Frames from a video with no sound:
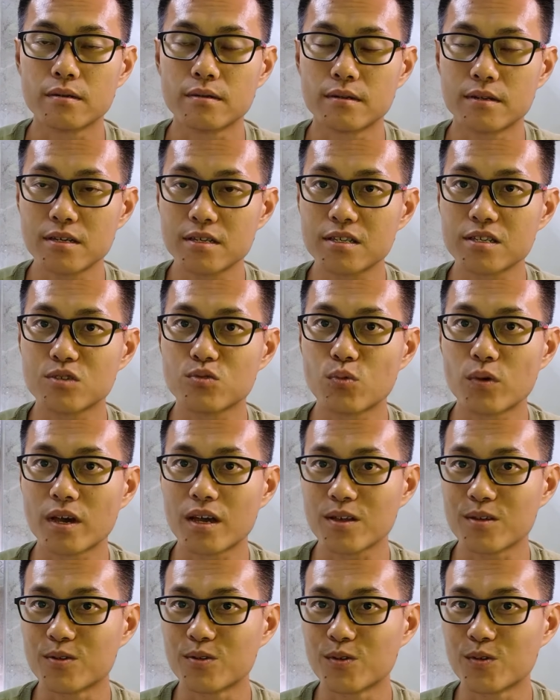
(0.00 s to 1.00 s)
this is
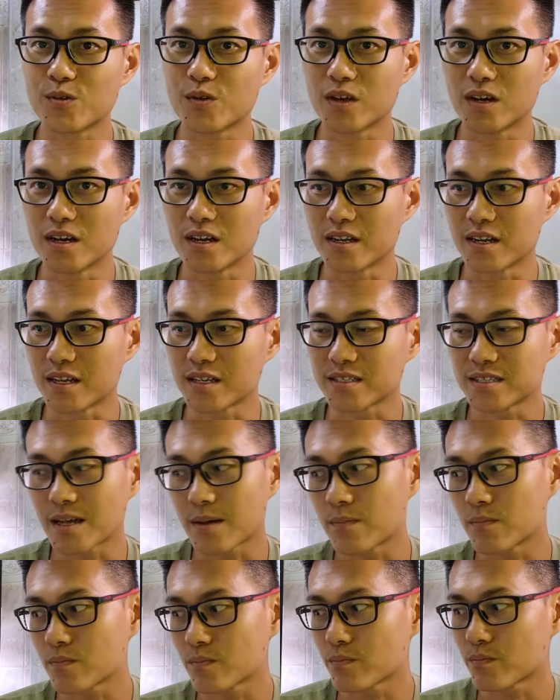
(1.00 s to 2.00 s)
where there's
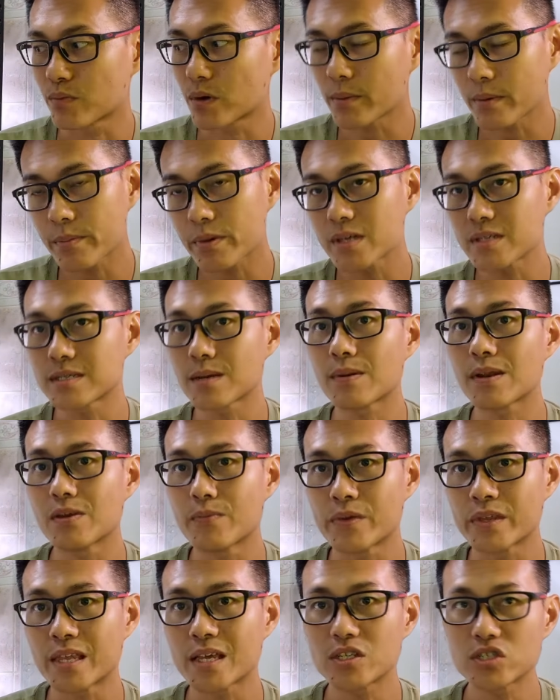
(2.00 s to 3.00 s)
probably some
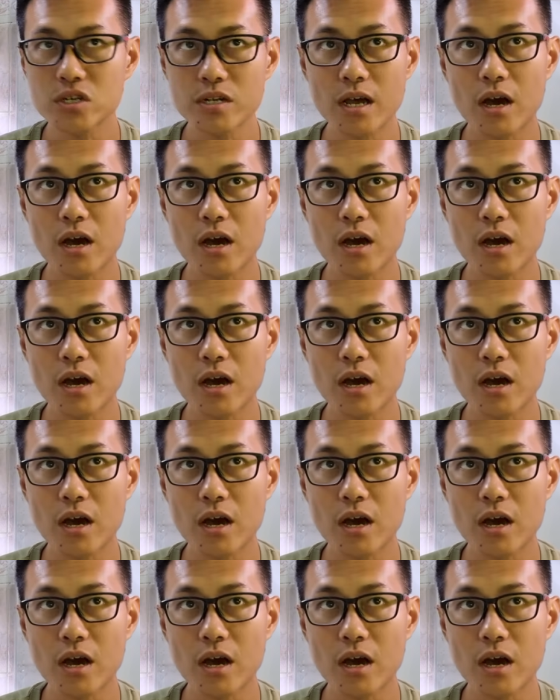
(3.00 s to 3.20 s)
limitation.